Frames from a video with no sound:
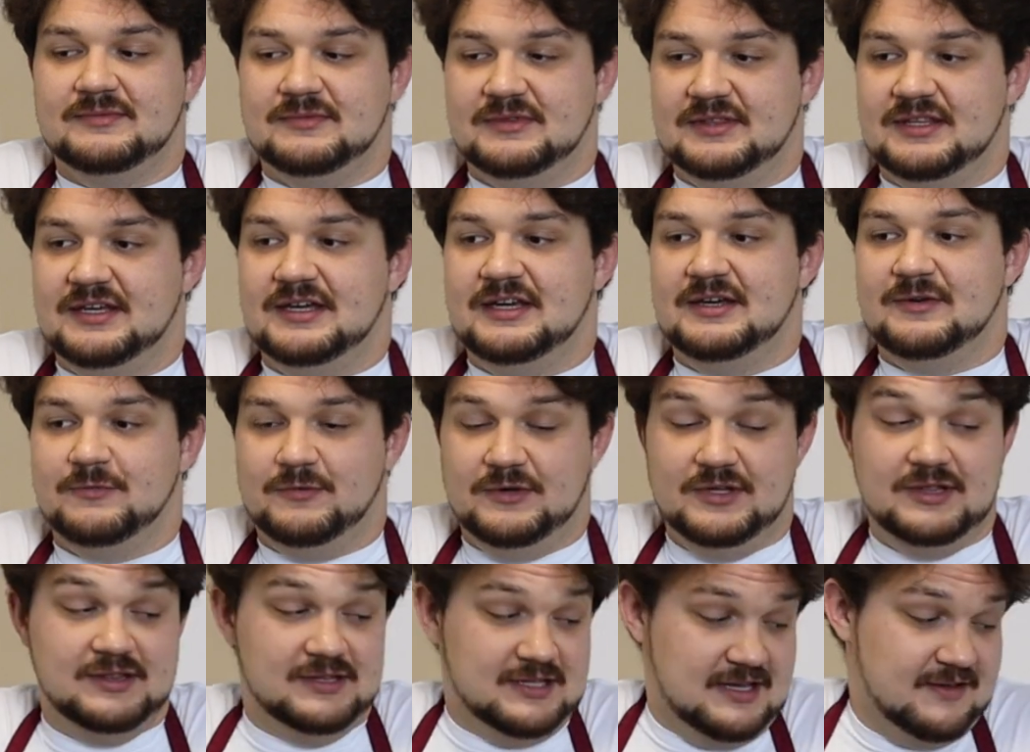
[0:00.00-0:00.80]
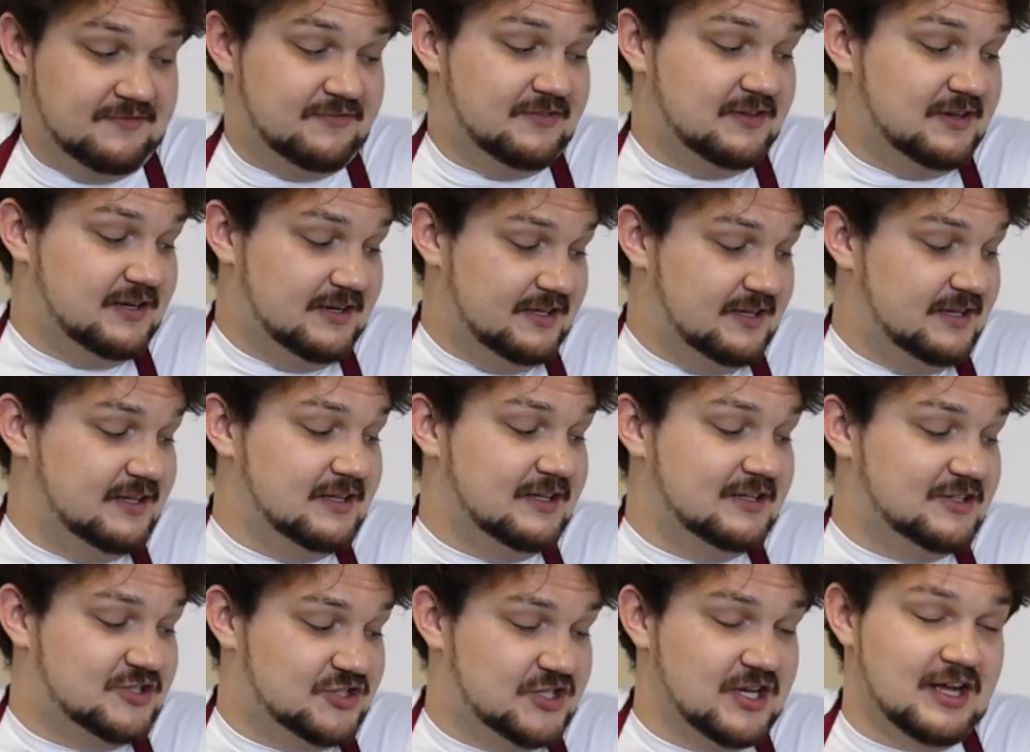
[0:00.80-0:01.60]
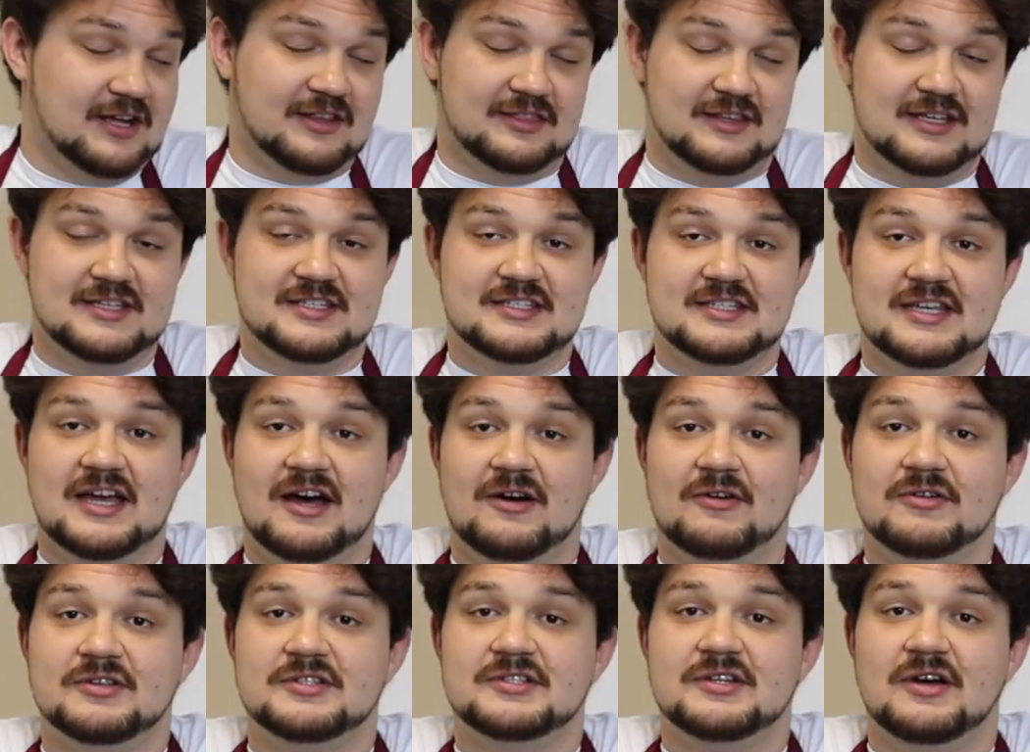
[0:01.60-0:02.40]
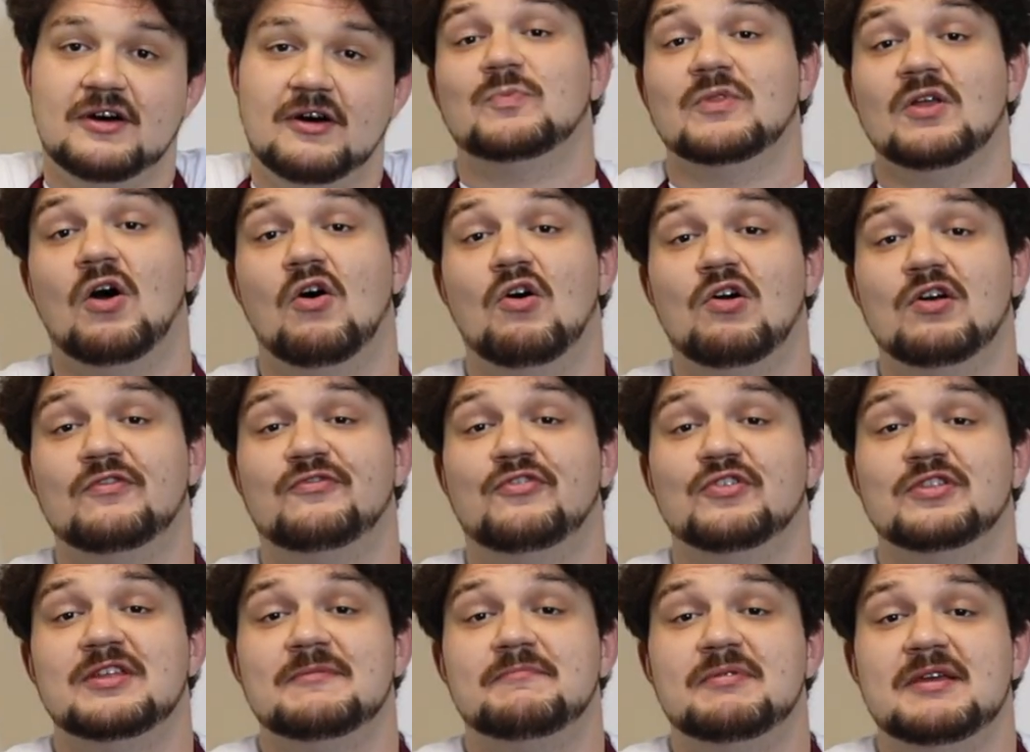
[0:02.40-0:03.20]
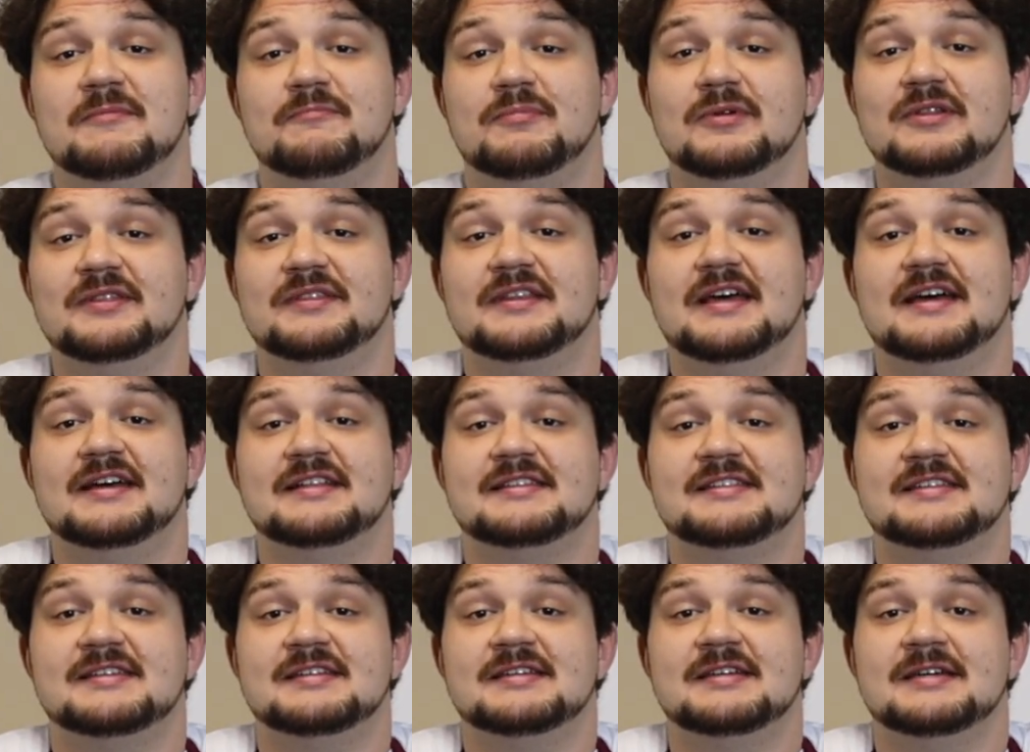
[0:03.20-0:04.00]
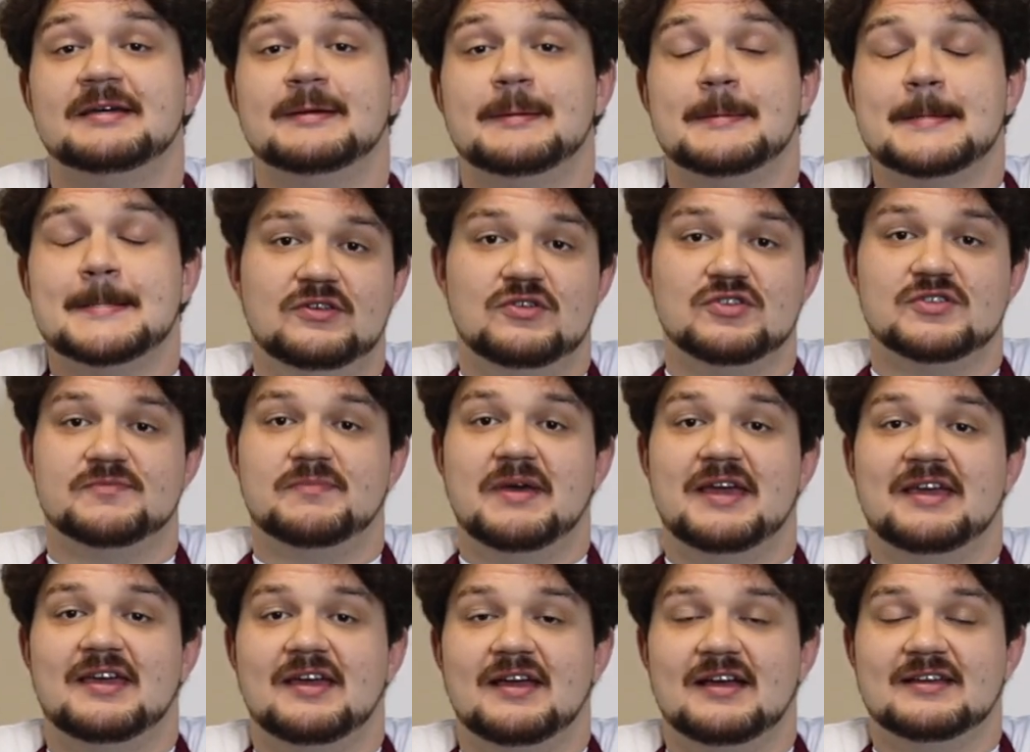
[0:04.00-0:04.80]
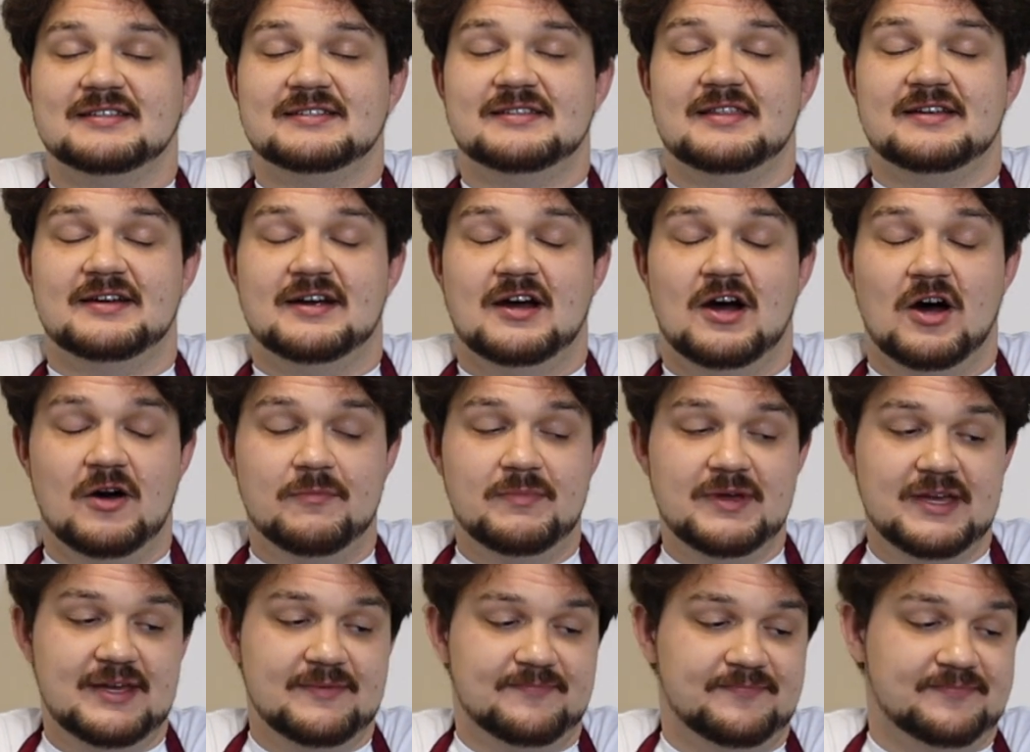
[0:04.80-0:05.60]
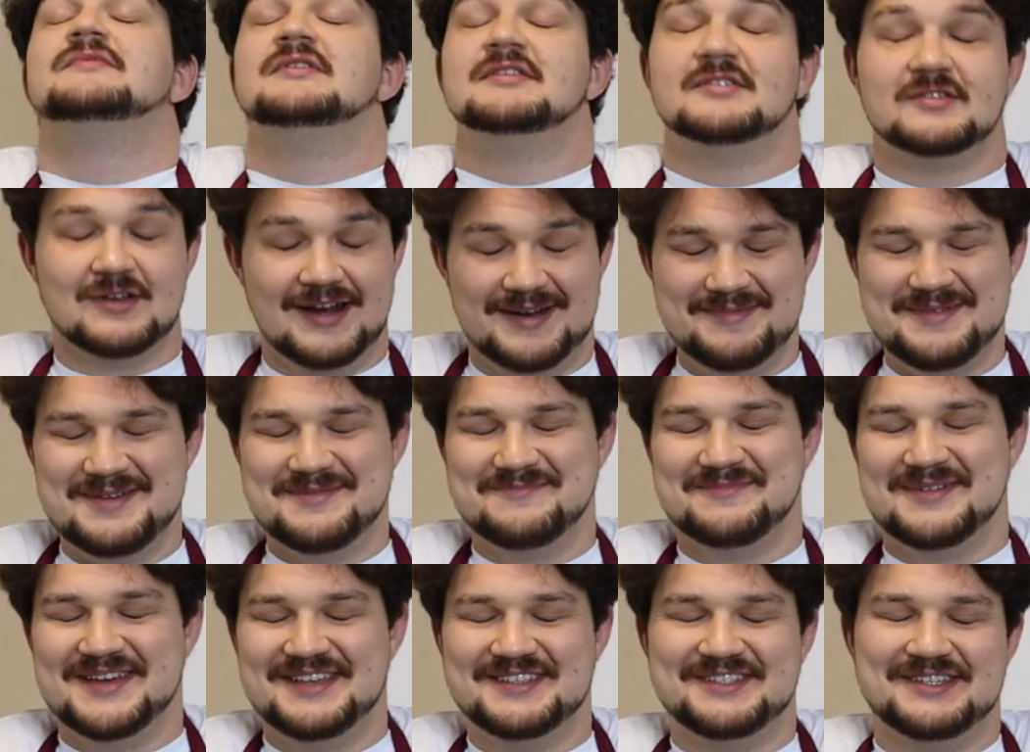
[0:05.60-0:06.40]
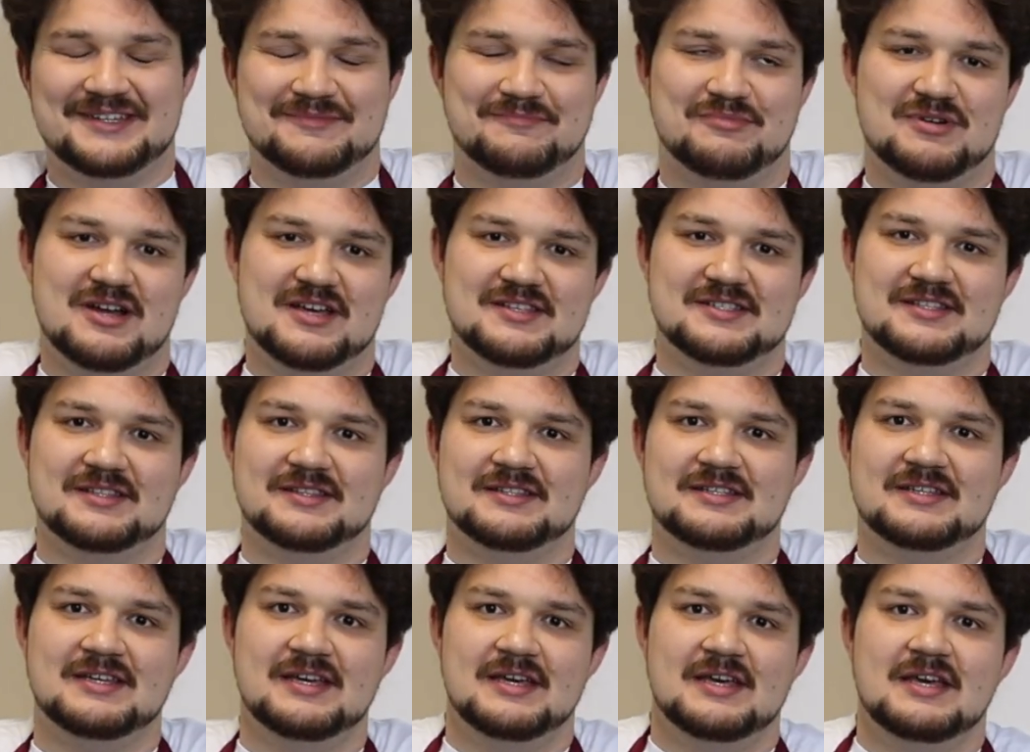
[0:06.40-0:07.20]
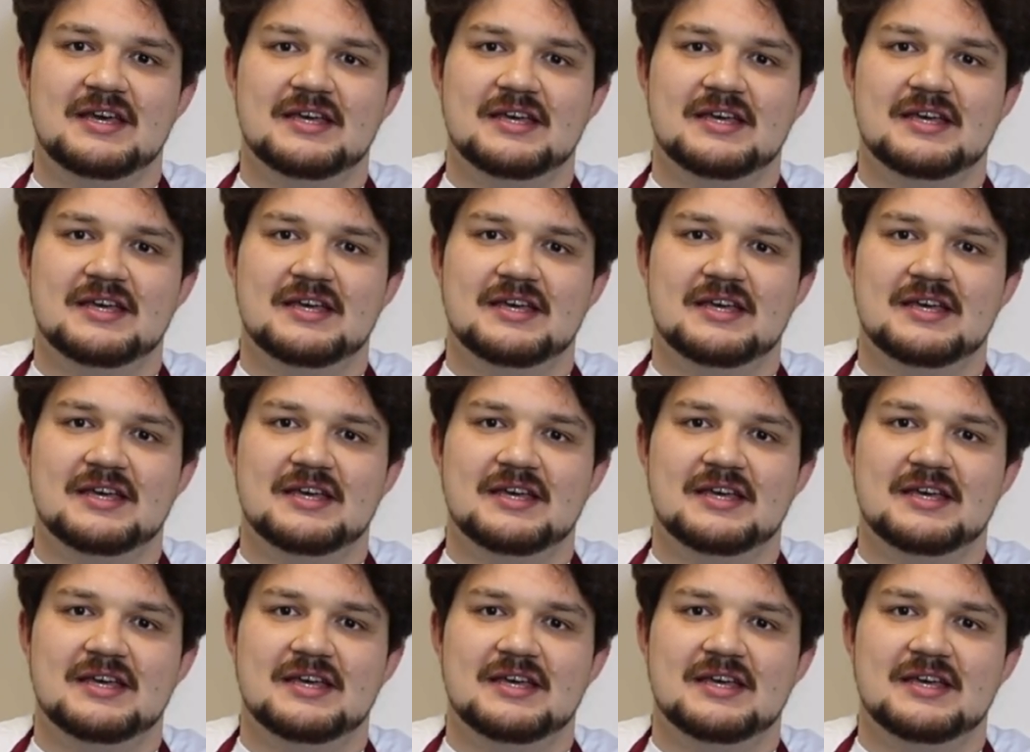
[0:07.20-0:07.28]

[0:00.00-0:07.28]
They will definitely check this out. Or for the people that use baking as their hobby, it's gonna be an amazing present.